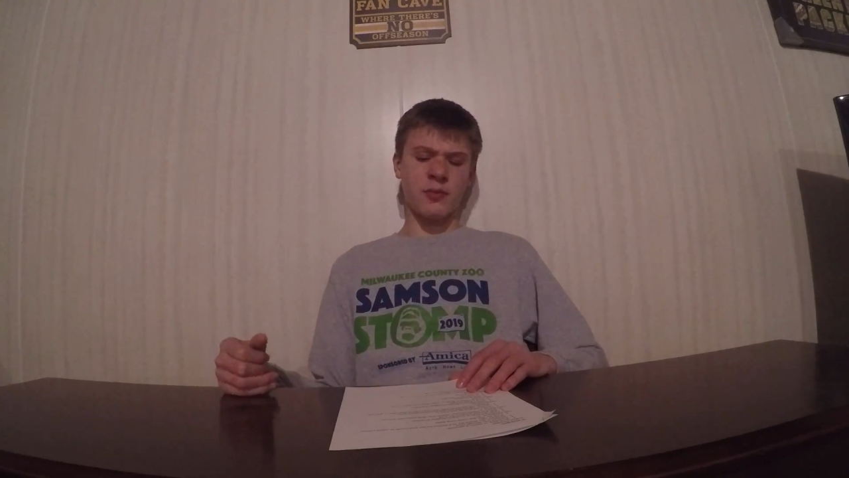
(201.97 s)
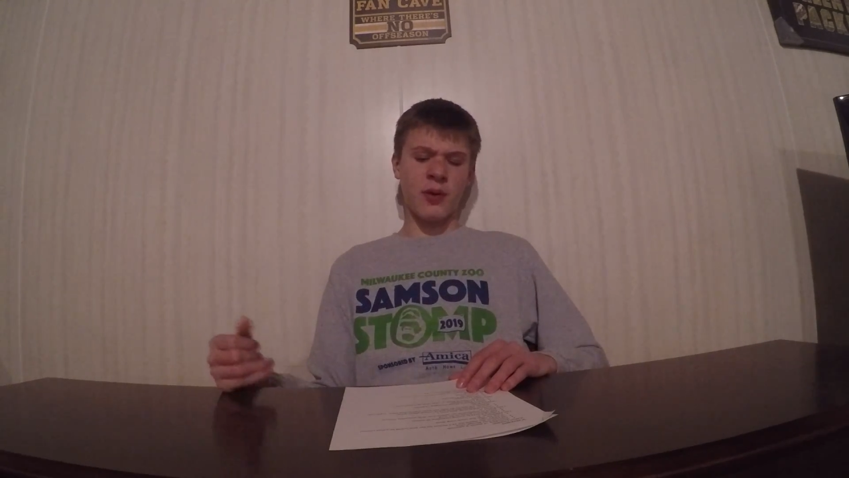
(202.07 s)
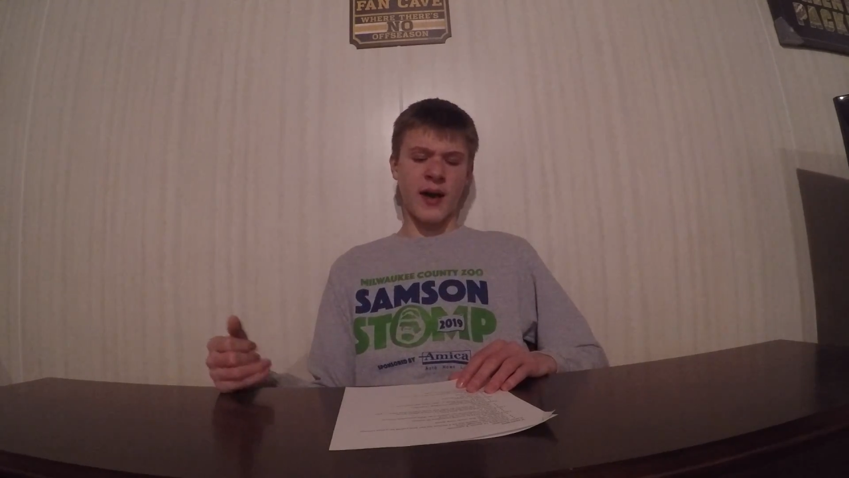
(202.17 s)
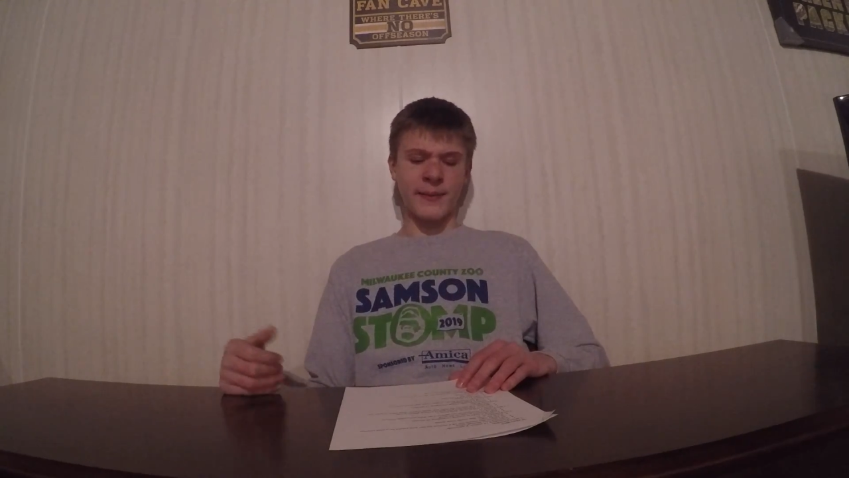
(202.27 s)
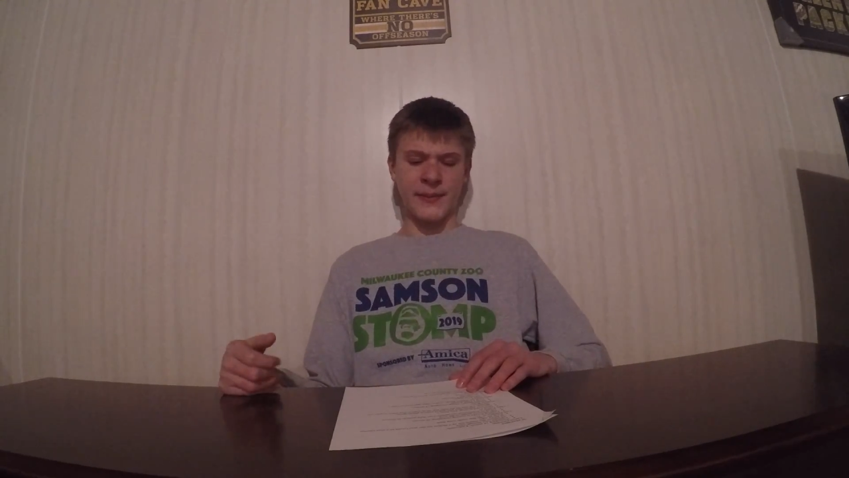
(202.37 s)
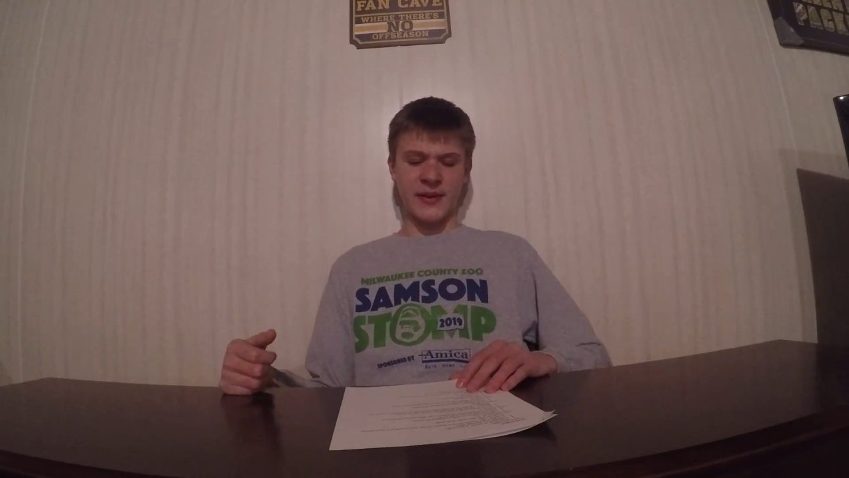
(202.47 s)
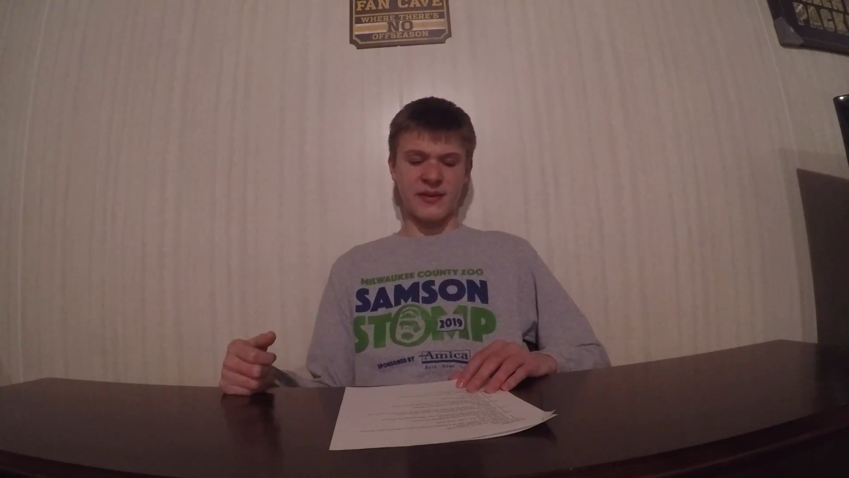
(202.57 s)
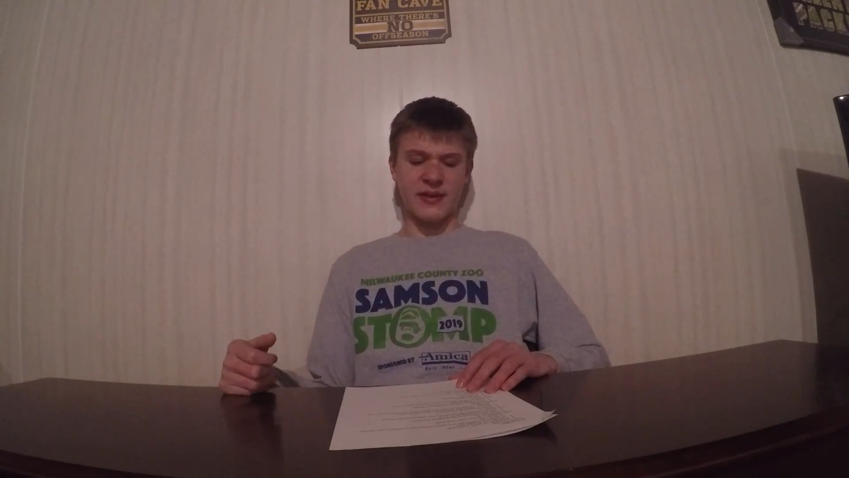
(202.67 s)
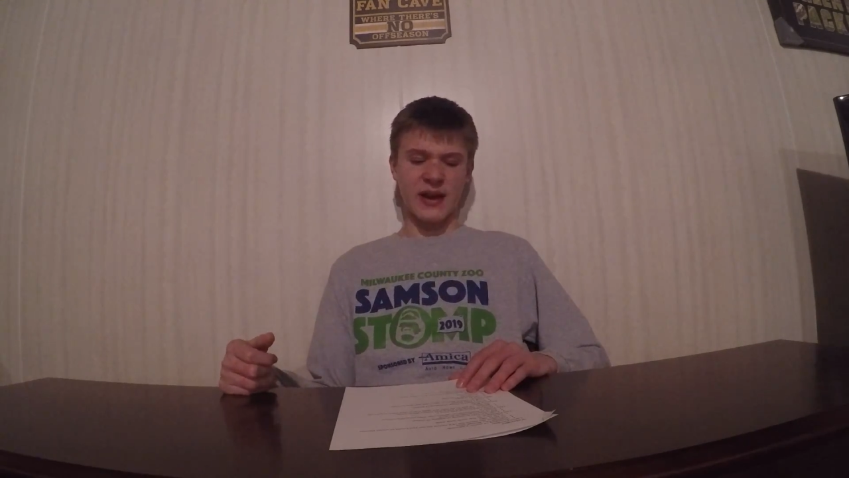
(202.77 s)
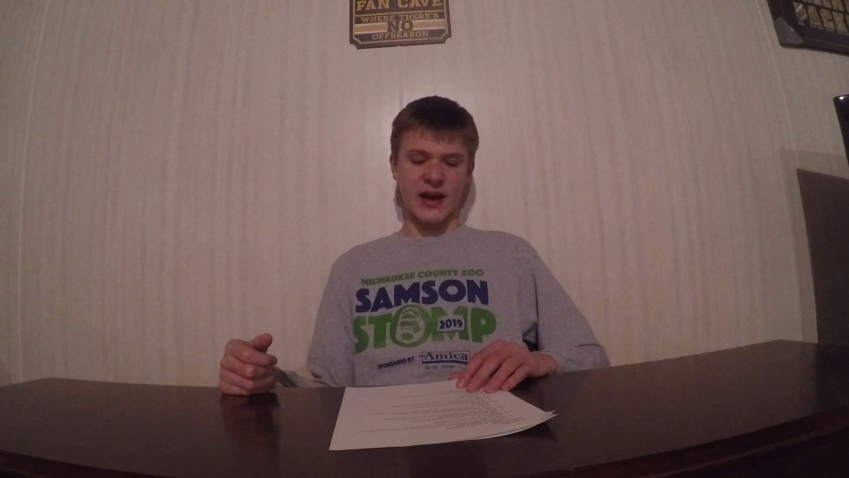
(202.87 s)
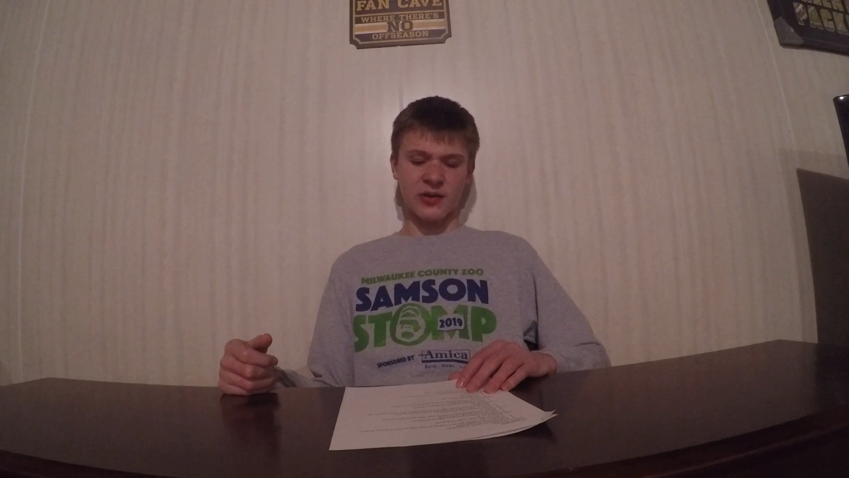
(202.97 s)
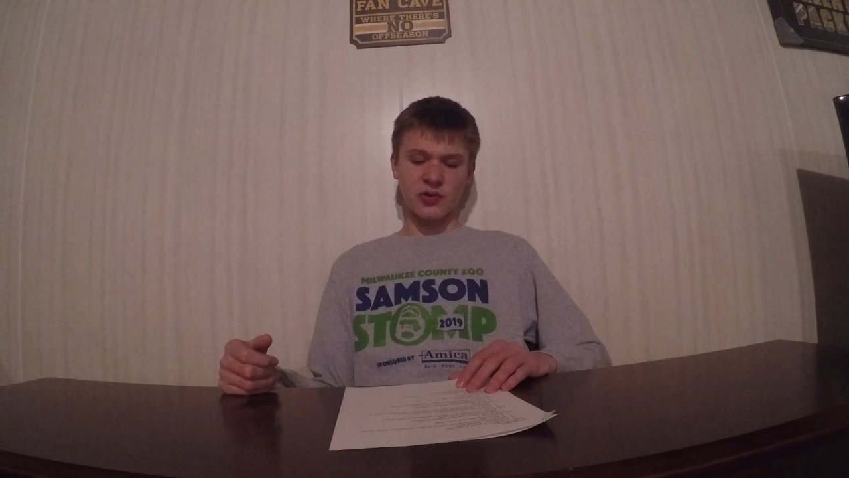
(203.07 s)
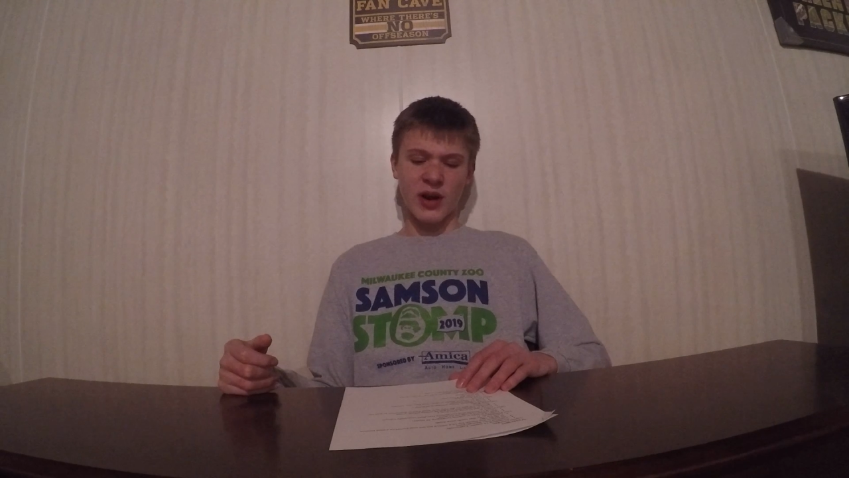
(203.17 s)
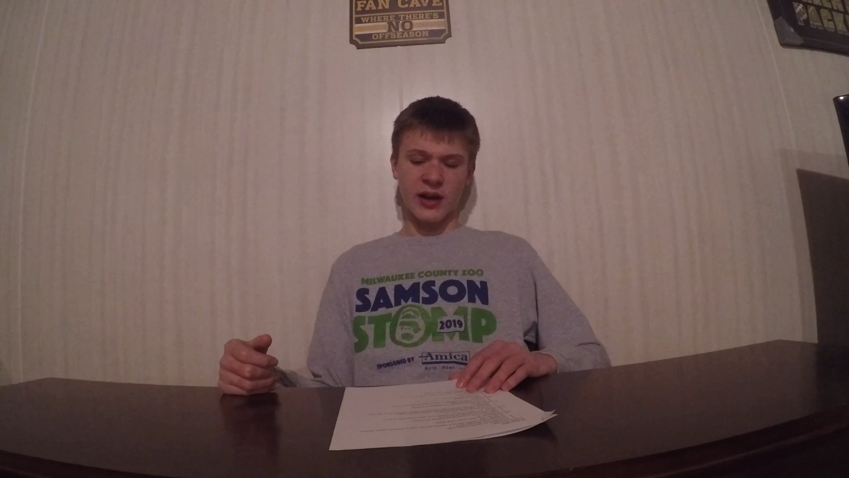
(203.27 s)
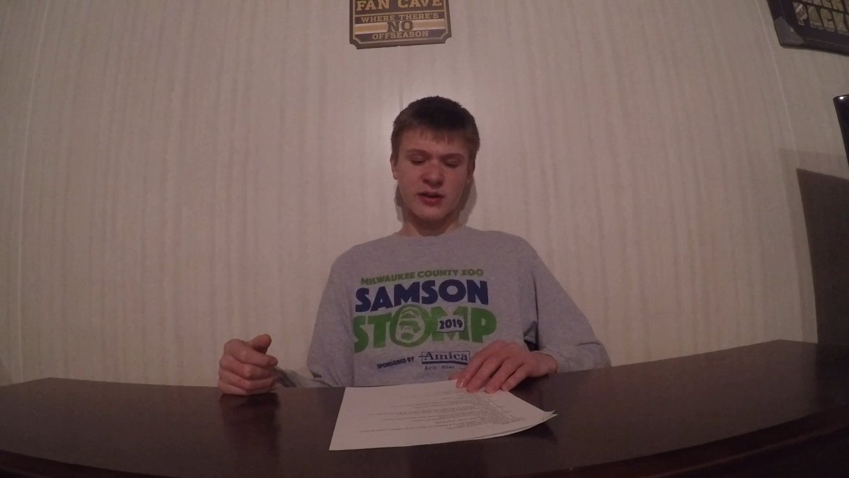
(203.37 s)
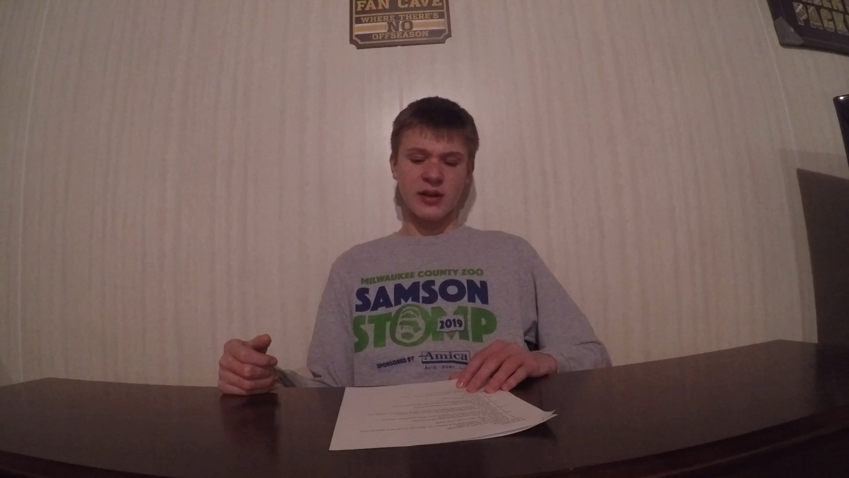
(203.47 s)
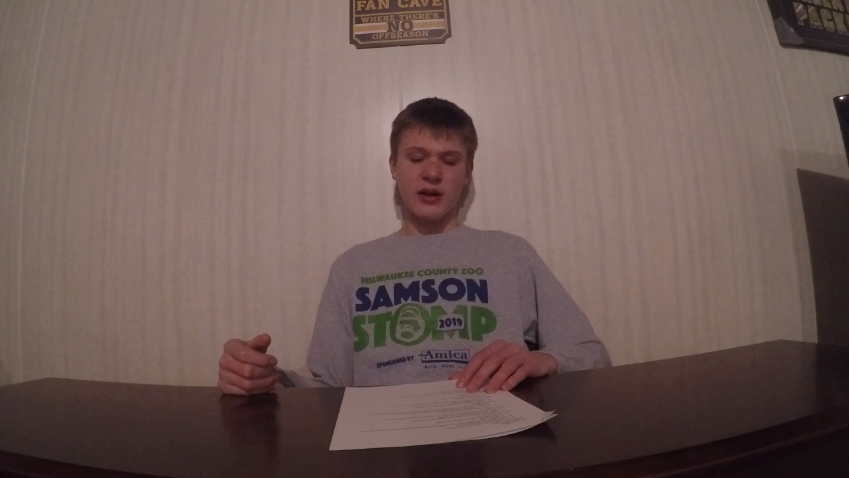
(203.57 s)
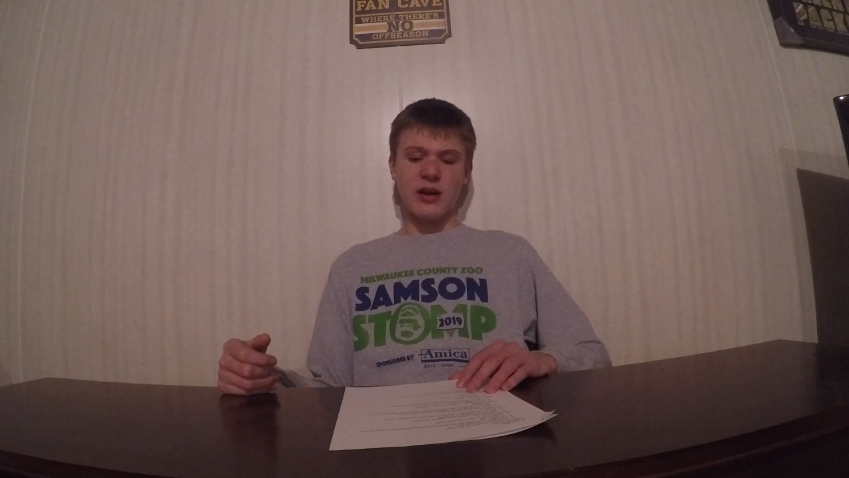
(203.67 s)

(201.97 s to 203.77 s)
problem is his contract.